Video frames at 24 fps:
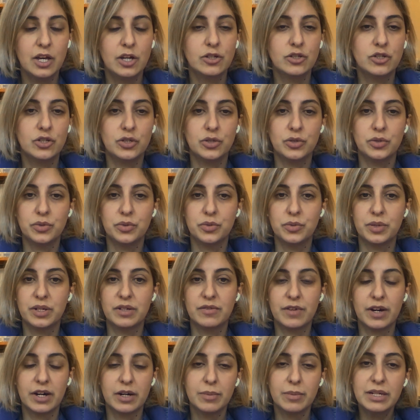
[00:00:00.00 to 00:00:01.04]
to
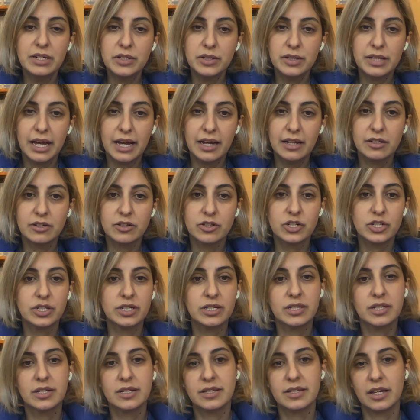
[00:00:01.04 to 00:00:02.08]
environmental
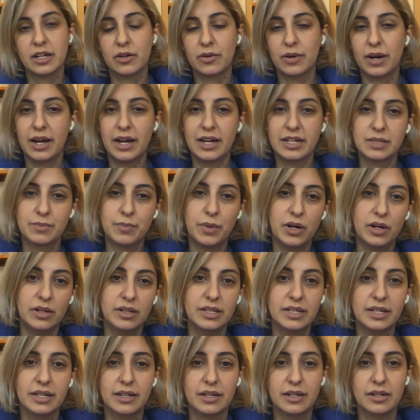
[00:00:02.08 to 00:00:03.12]
allergens like grass,
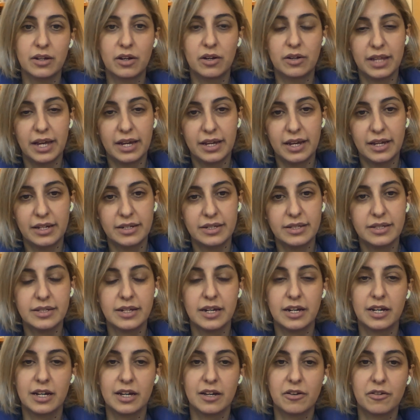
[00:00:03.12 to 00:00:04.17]
pollen, all that kind of
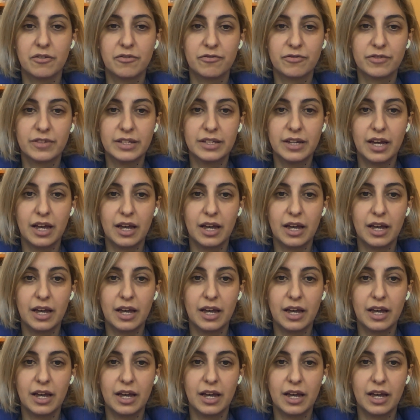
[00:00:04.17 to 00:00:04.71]
stuff,